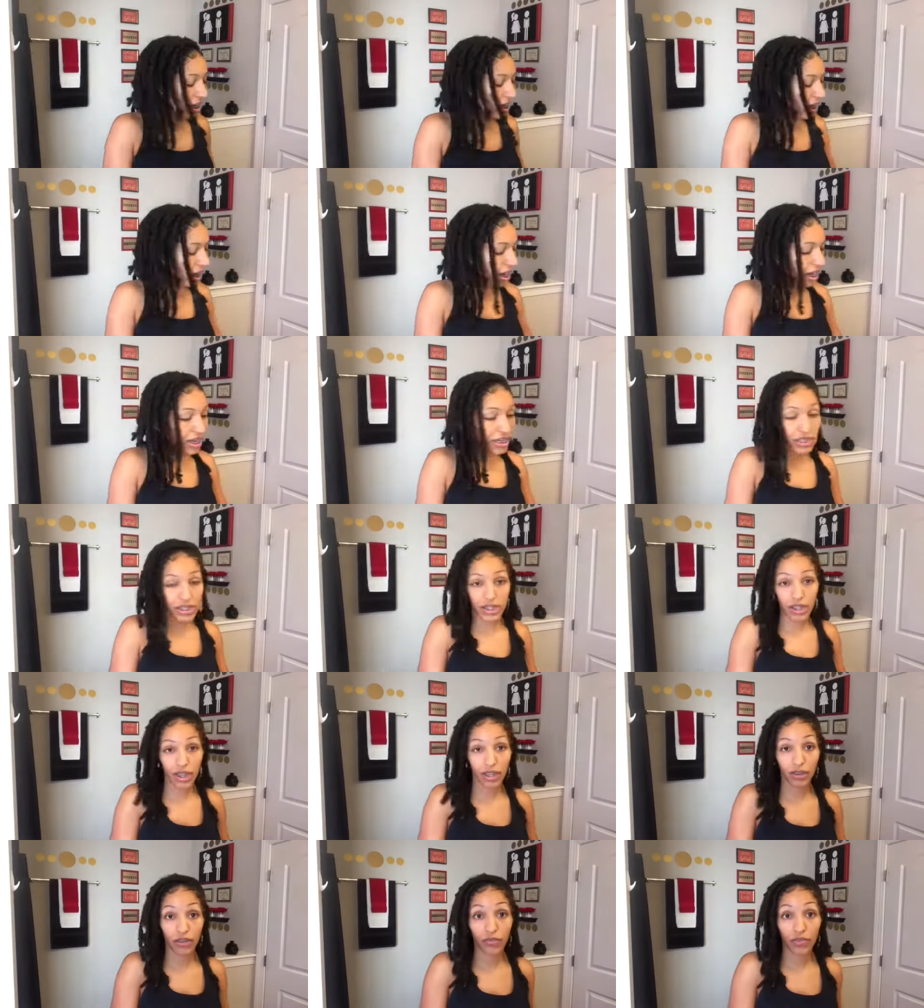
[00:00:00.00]
I
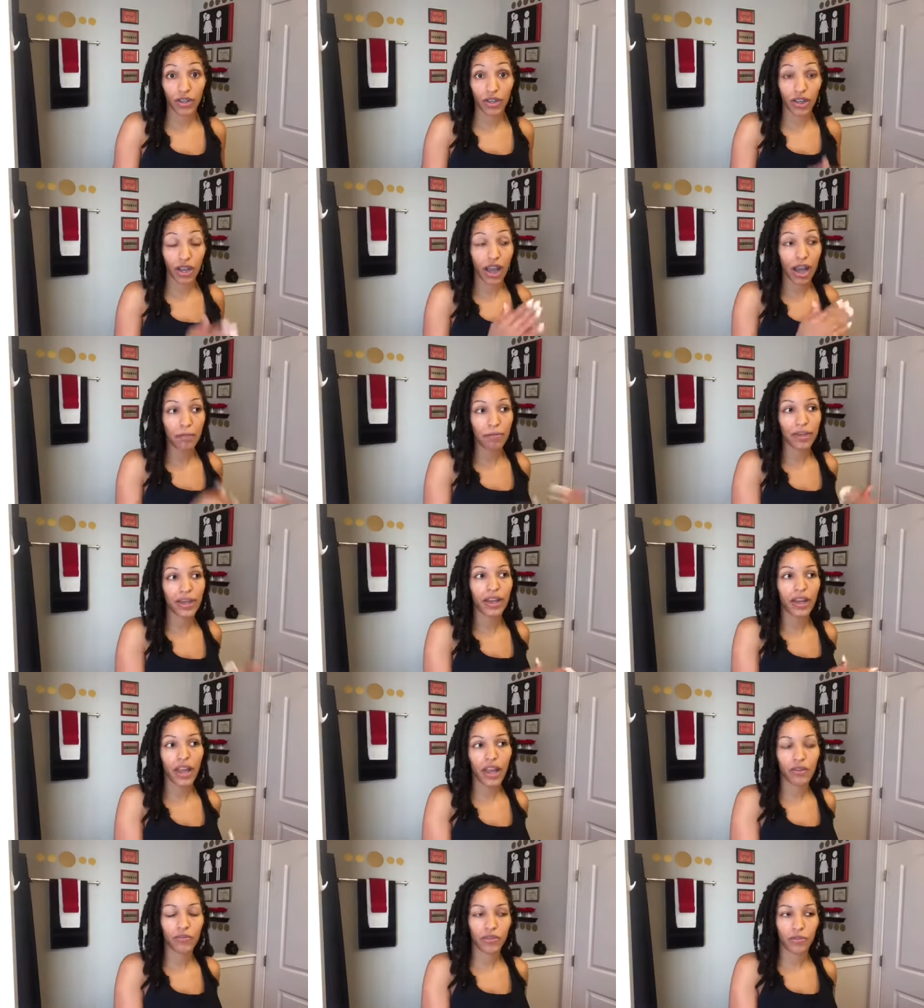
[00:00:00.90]
saved, I paid
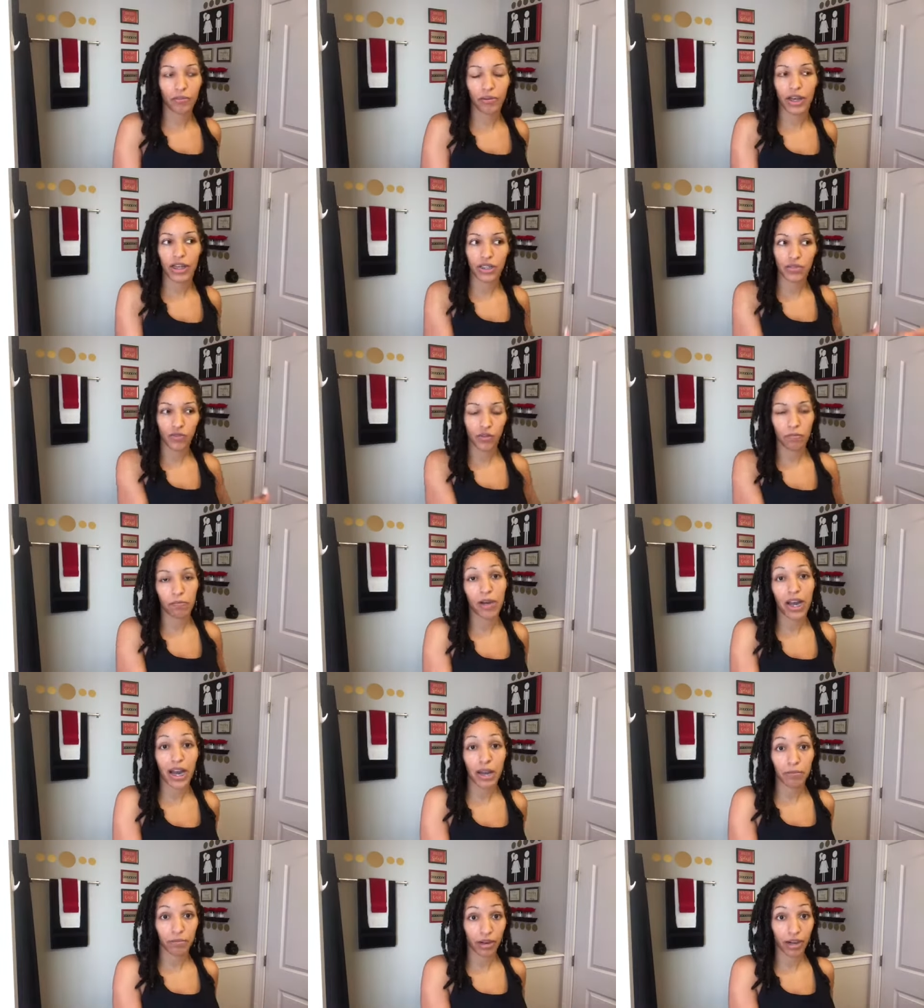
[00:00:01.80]
half the price for
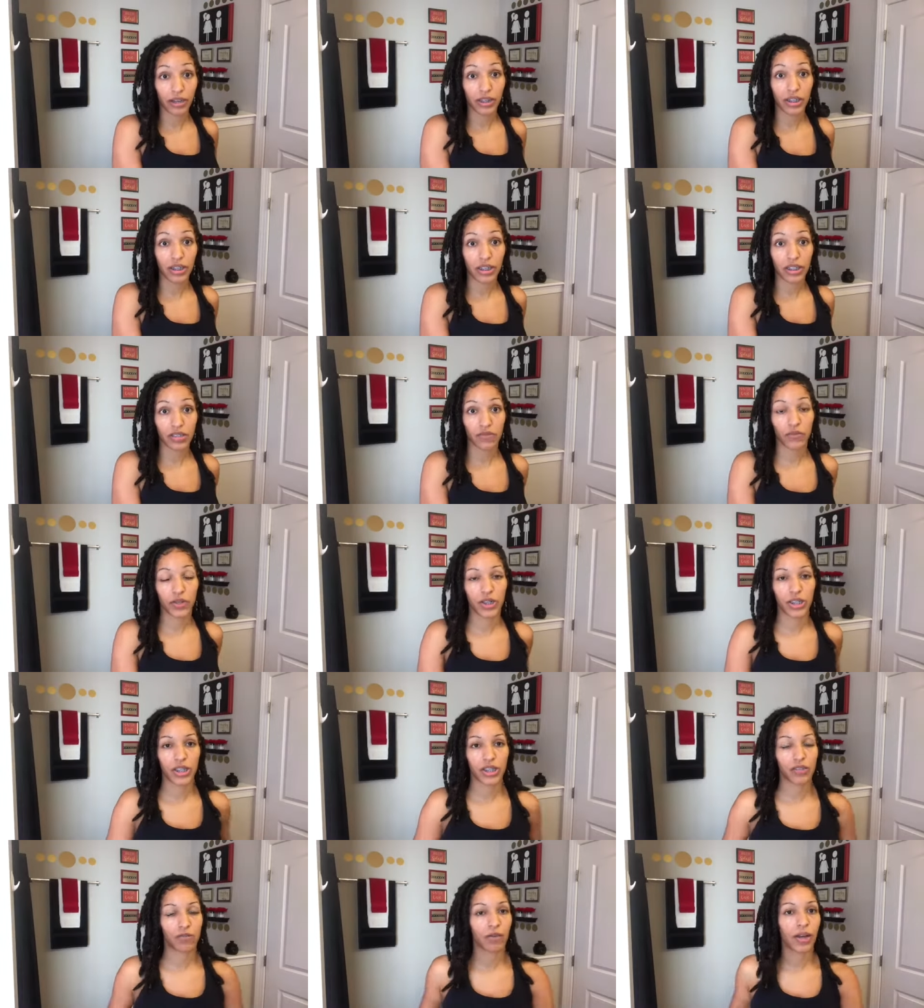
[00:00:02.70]
my products
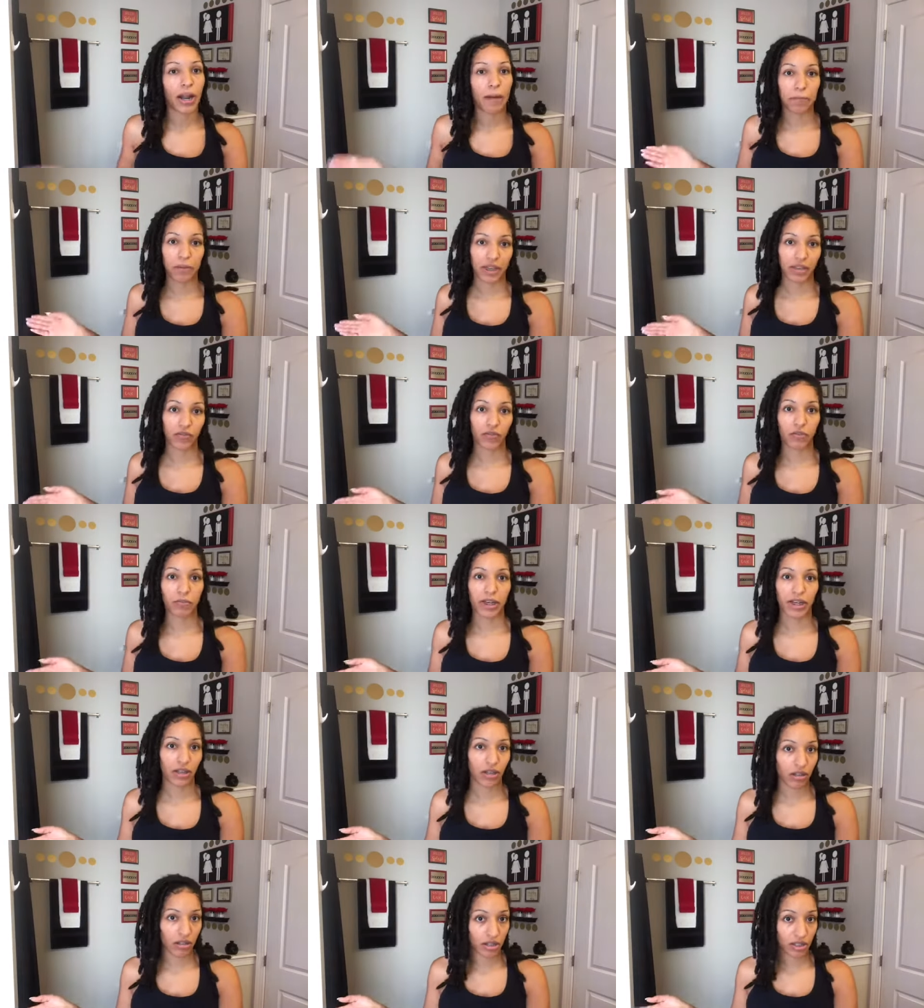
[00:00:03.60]
versus what I paid for my
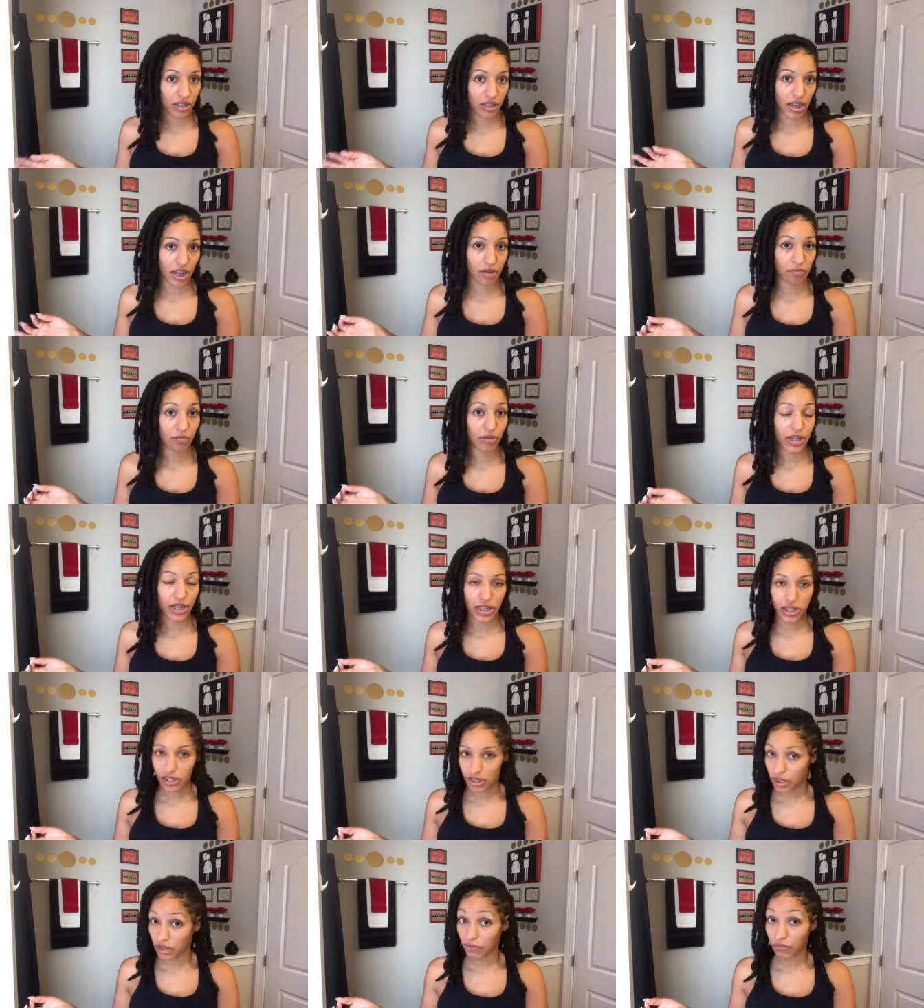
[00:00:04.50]
daughter's name brand
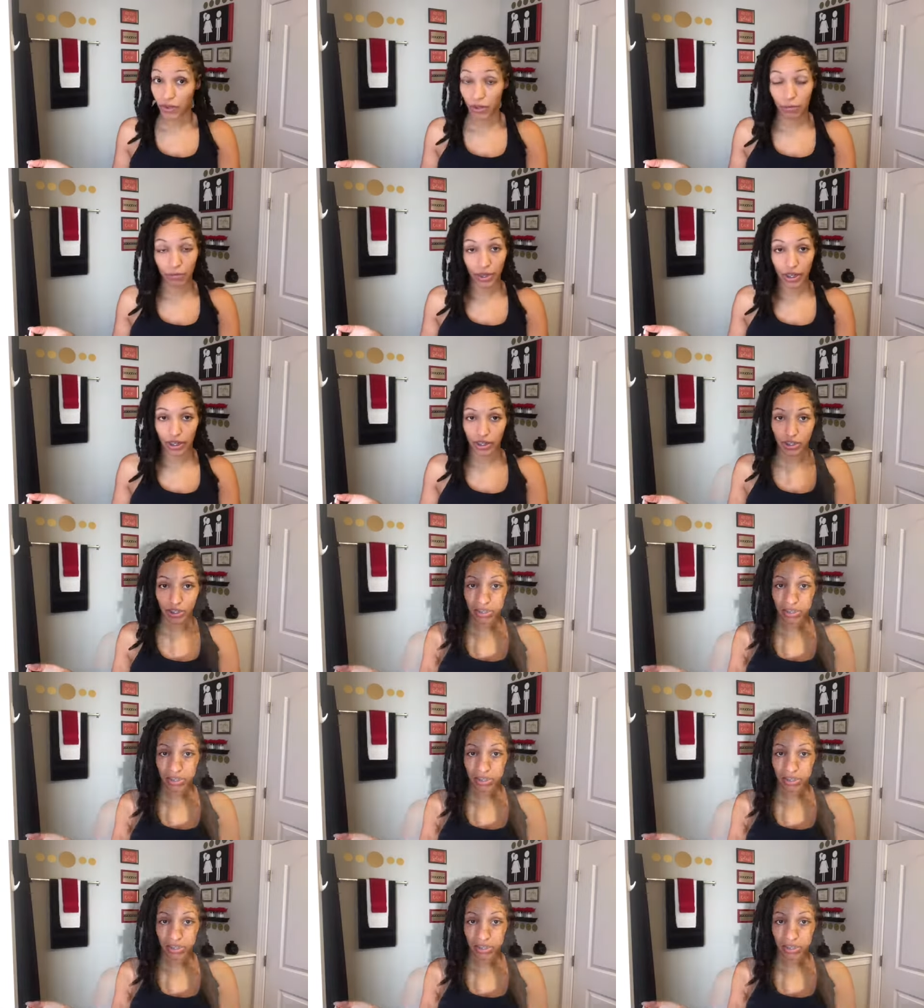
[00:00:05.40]
Cetaphil product.